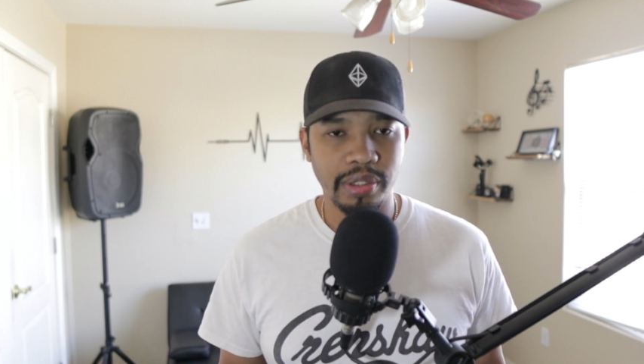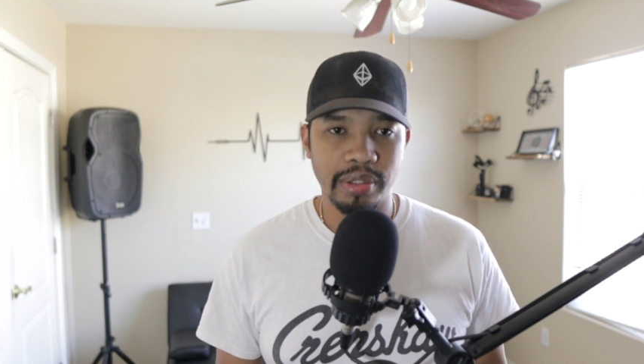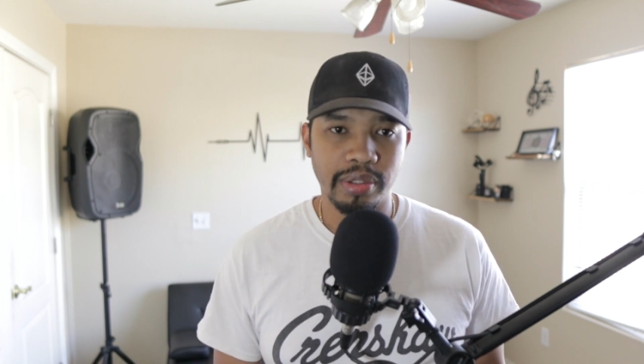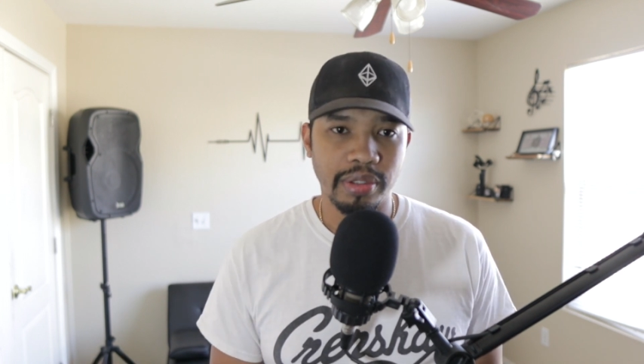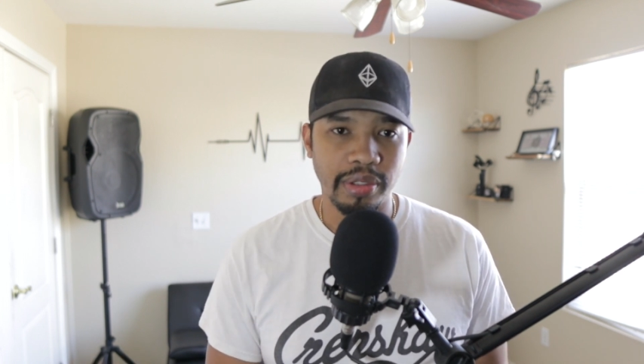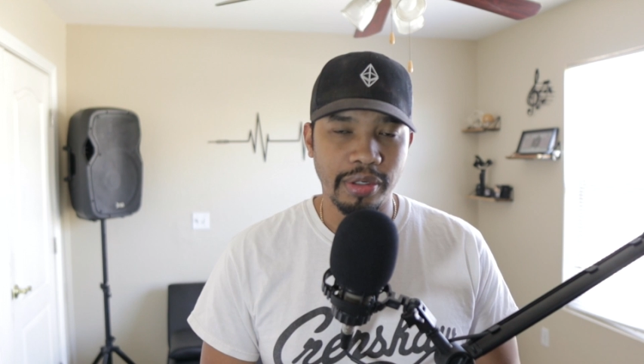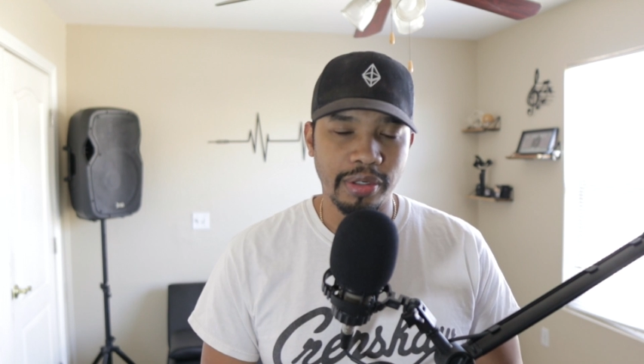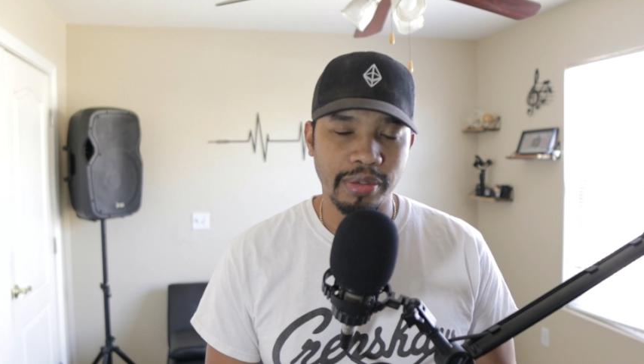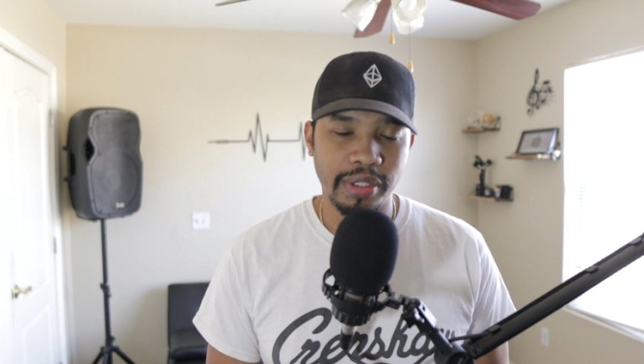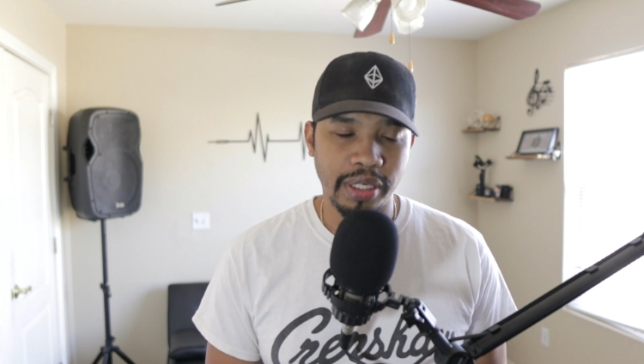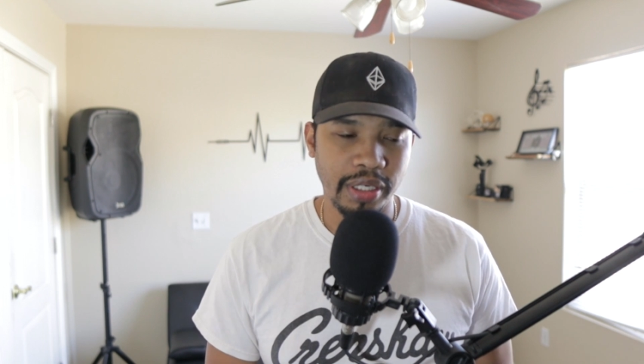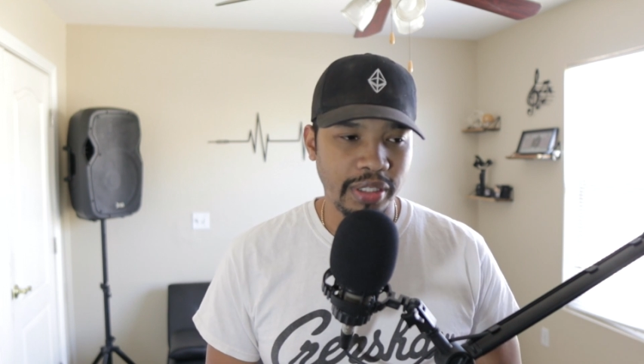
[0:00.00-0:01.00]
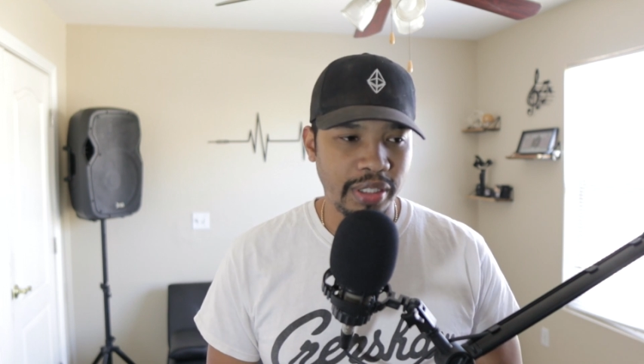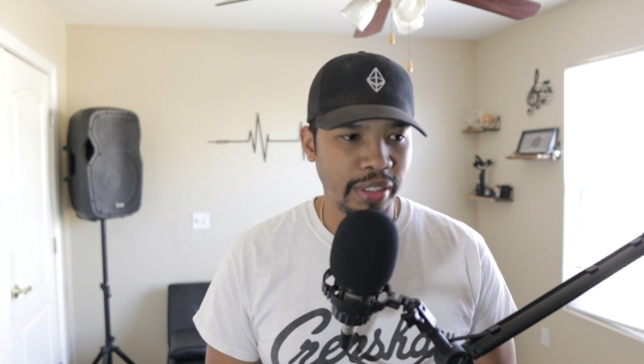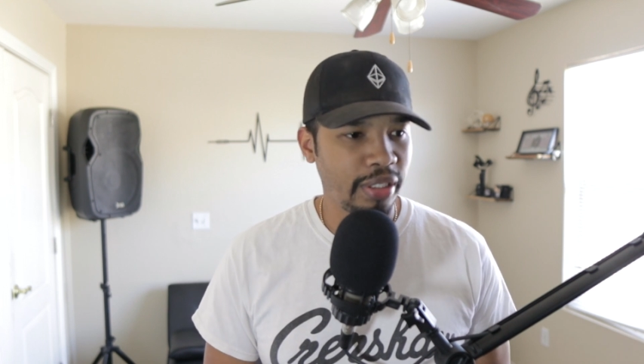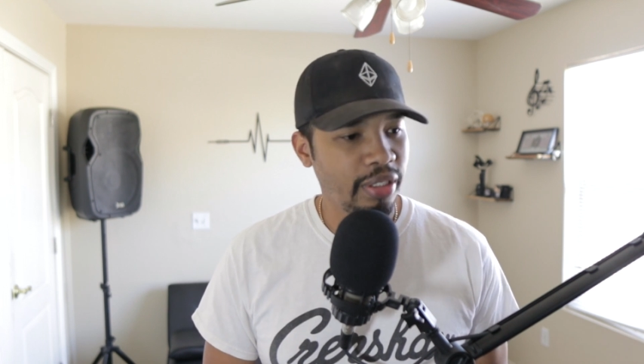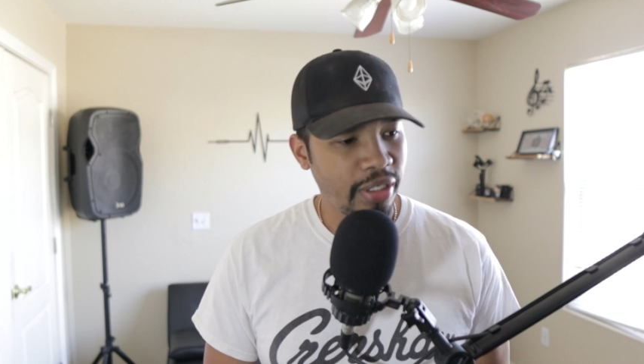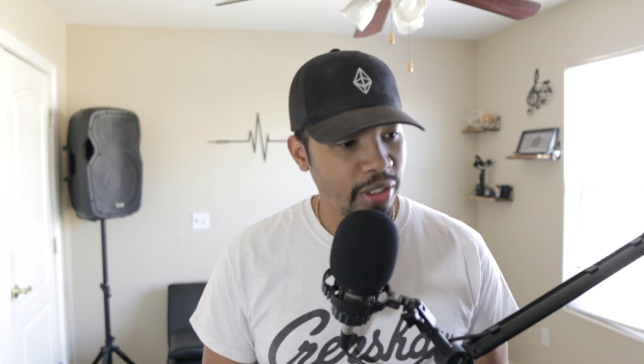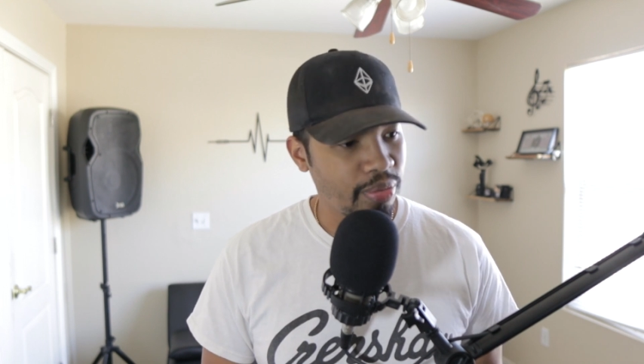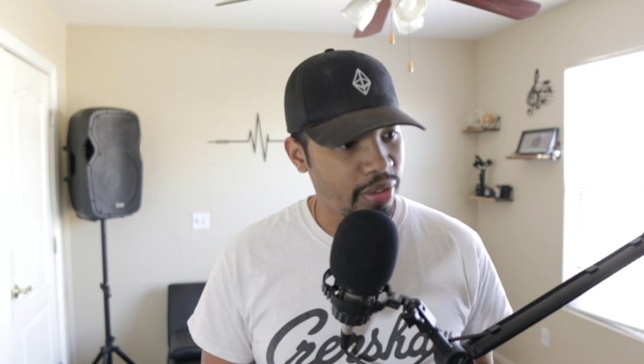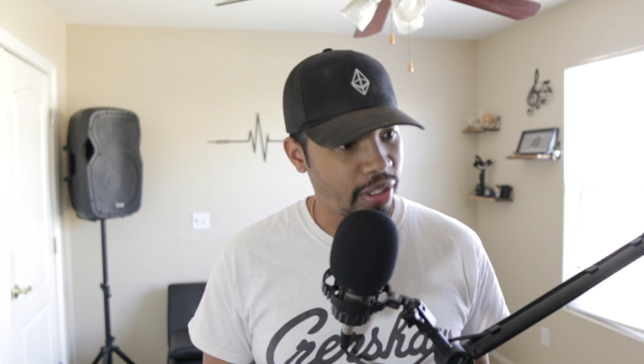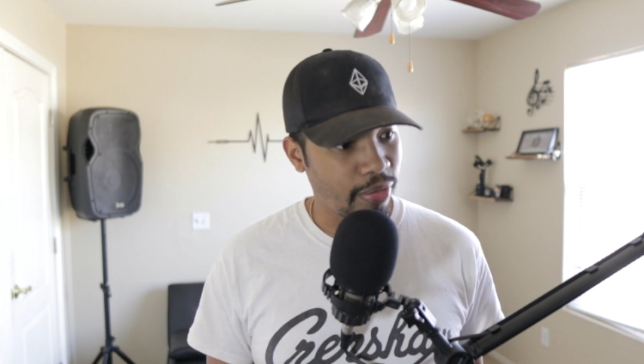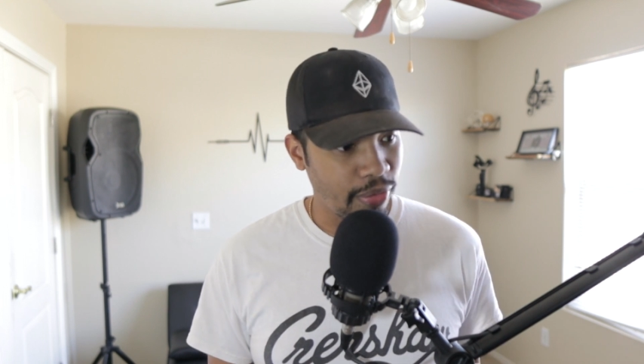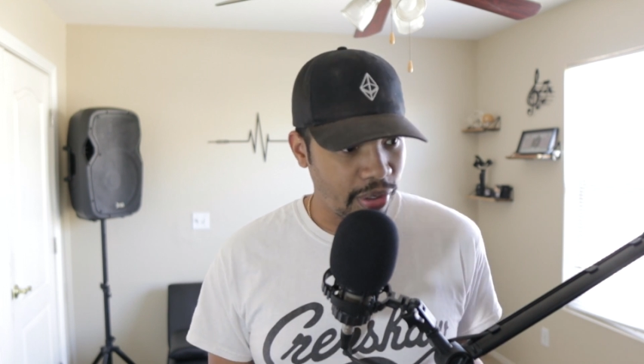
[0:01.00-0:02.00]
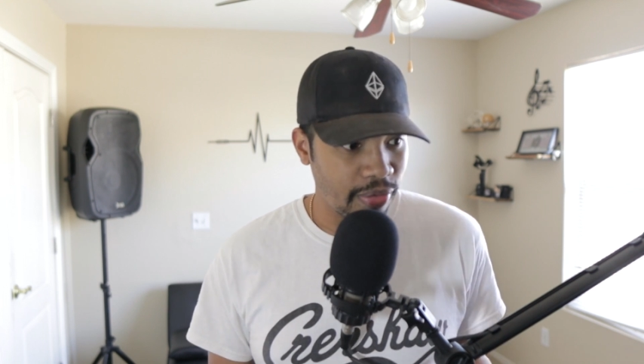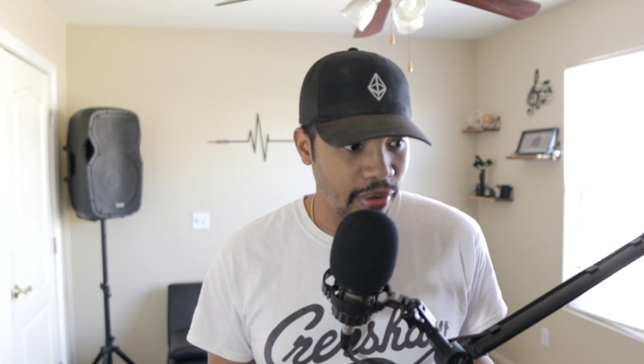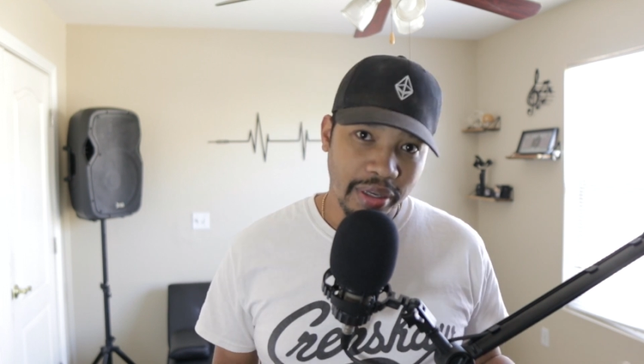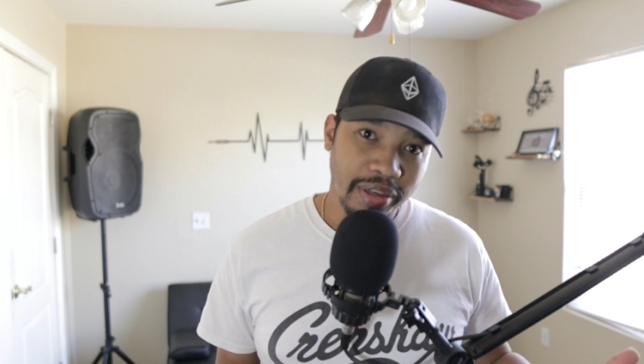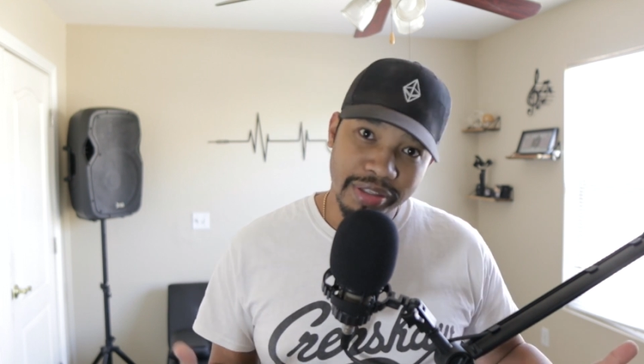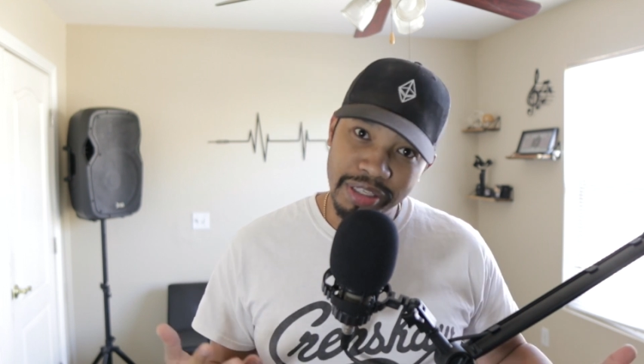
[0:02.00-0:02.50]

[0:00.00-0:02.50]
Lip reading: You know what I'm saying? 66% win rate.